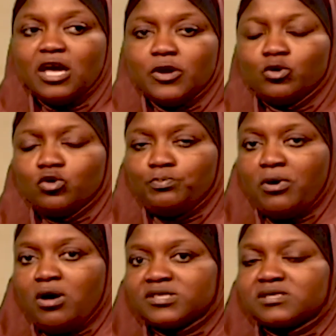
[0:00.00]
You could
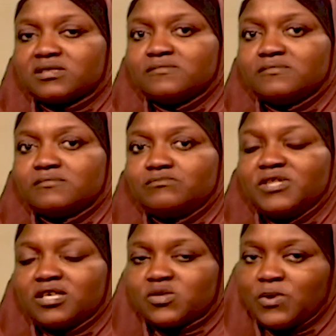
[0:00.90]
pause,
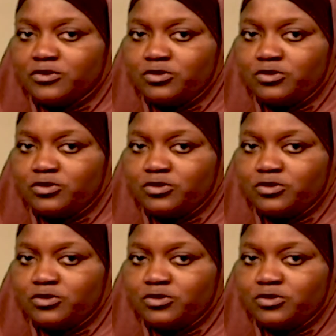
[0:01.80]
because when